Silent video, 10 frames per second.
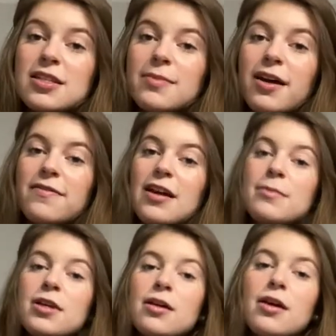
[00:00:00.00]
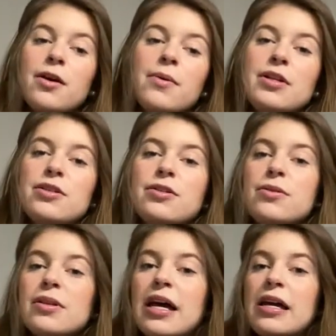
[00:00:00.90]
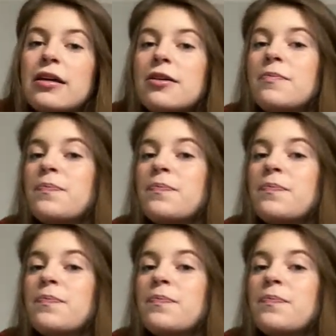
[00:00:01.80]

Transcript: in my family, we do like